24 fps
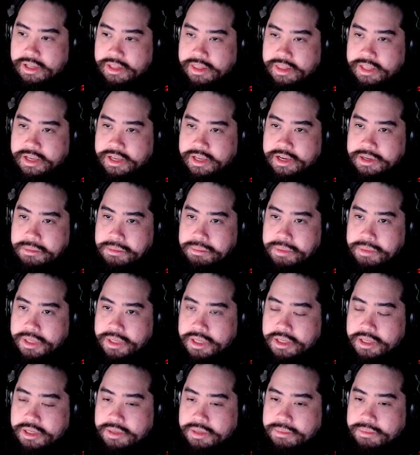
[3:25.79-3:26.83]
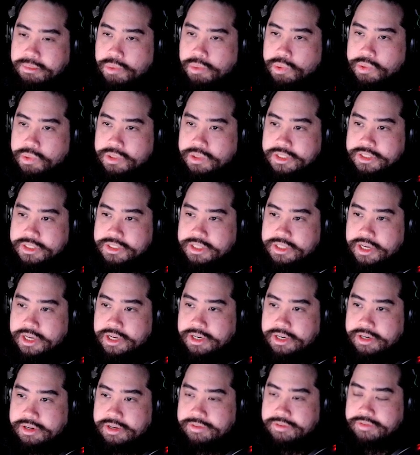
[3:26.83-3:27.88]
I'd be more
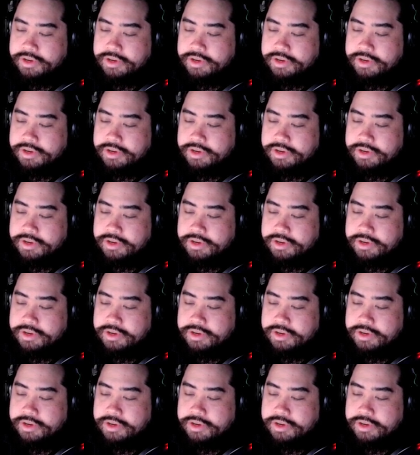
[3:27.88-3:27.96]
excited if I